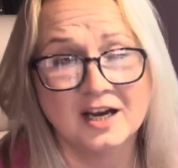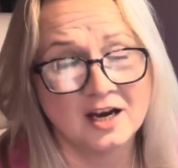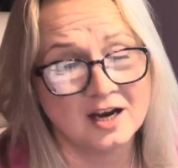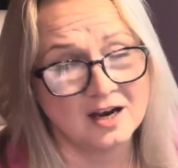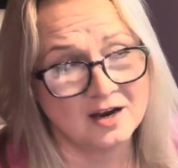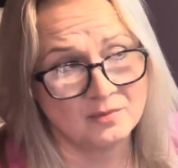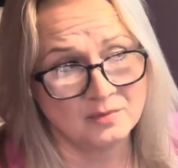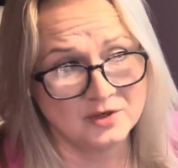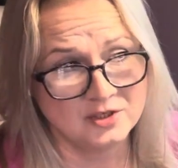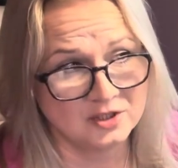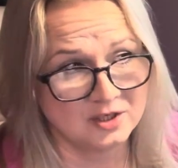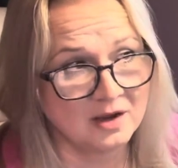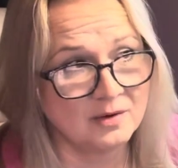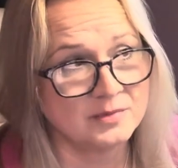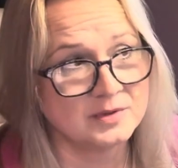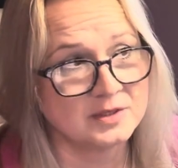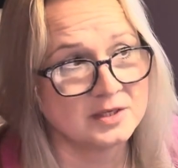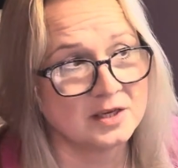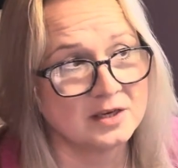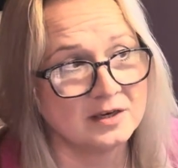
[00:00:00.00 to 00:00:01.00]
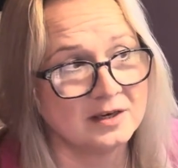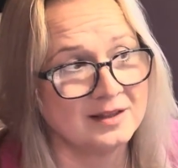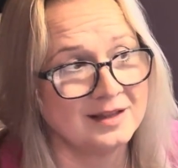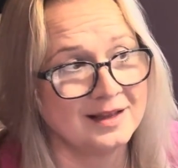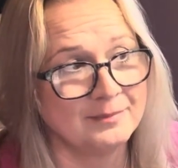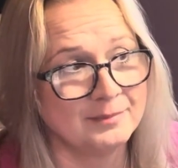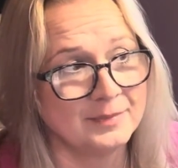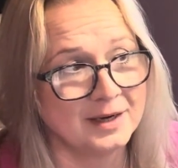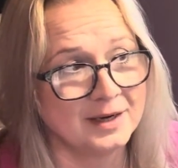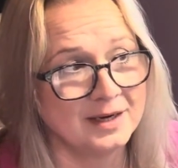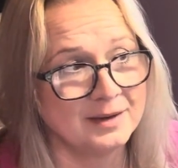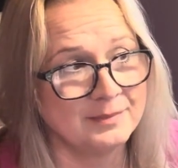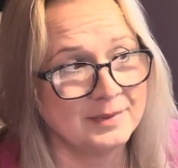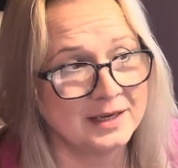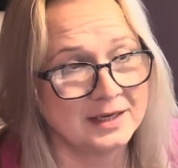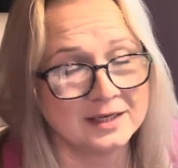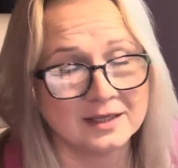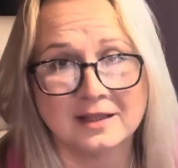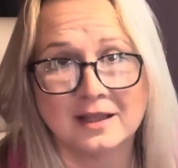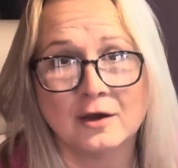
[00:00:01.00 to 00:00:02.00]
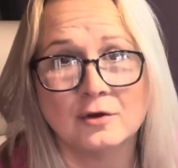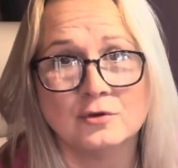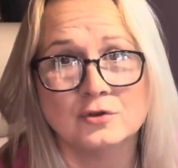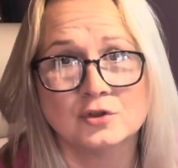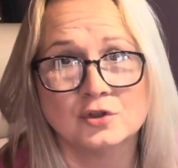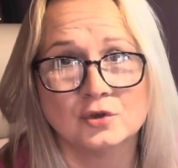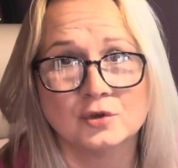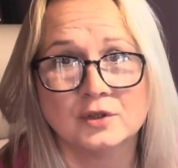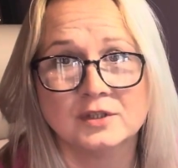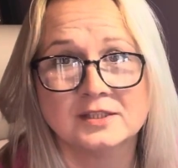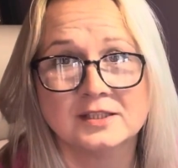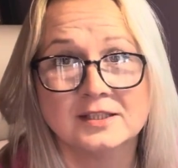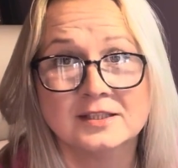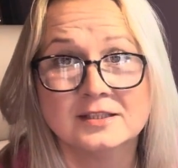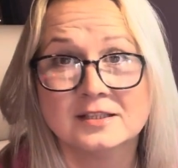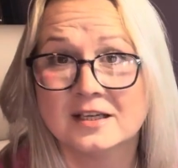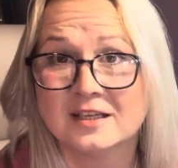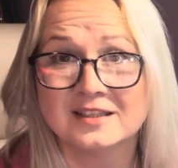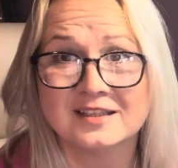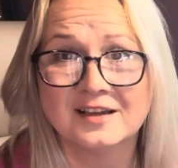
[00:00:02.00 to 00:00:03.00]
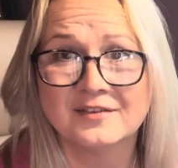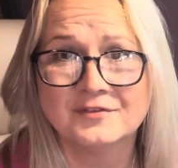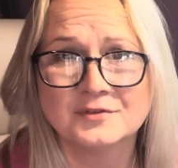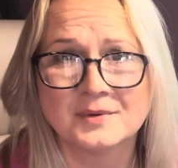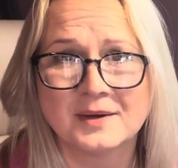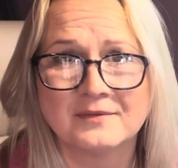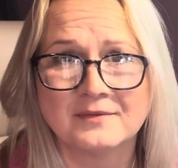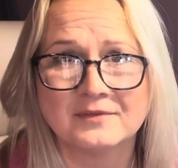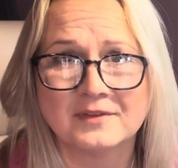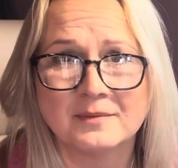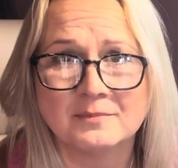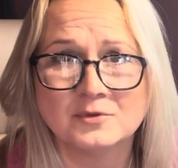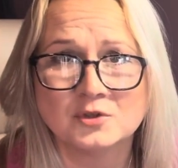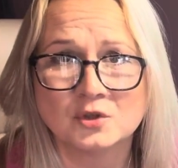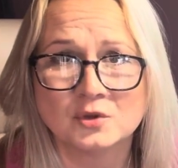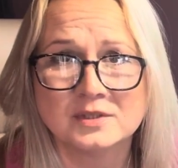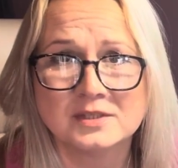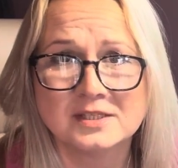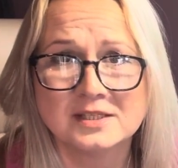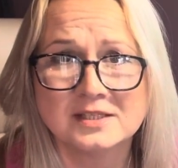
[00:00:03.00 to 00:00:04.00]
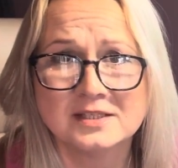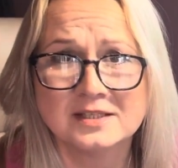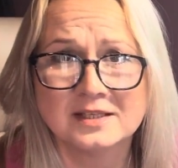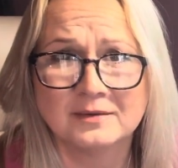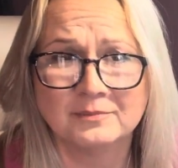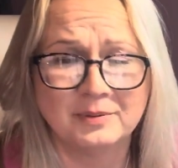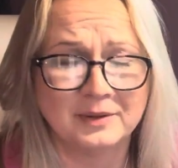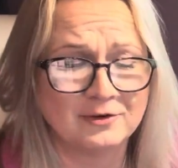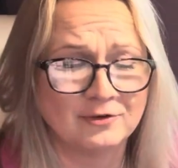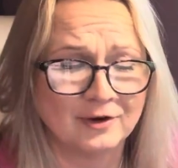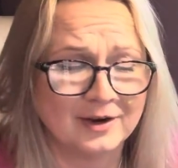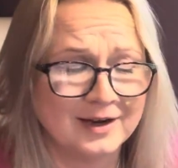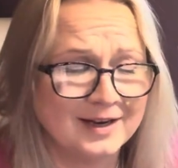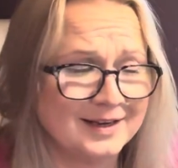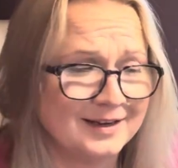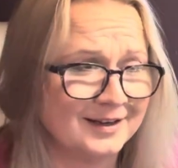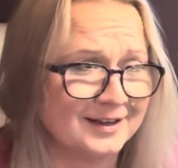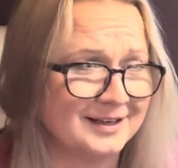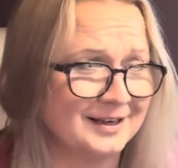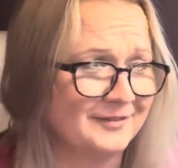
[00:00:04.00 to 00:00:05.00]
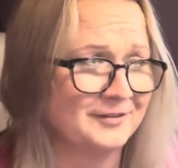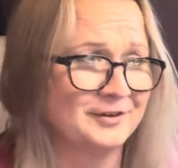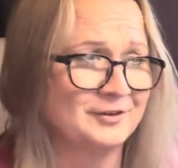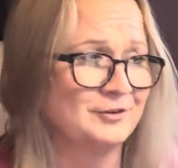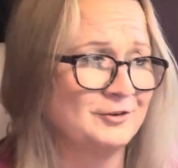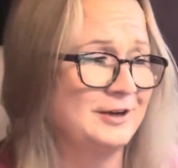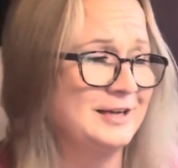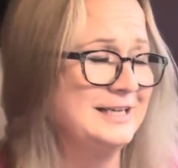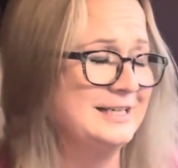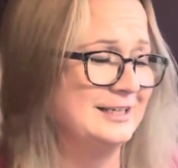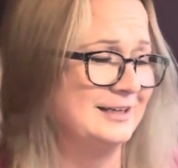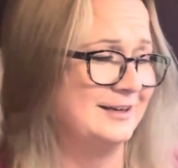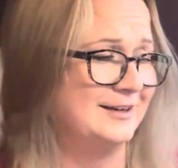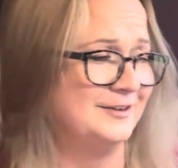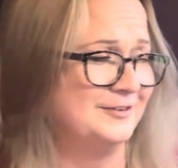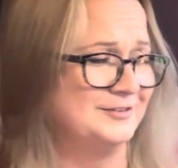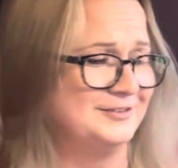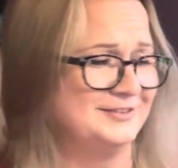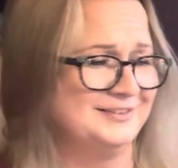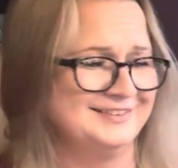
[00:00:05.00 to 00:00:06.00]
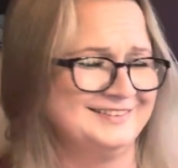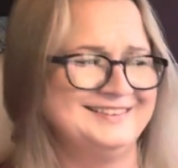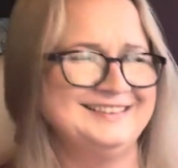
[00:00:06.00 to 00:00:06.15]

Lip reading: I wish I was earning that money making those choices. I'd love to have them choices. It'd be great. I'd have a great laugh.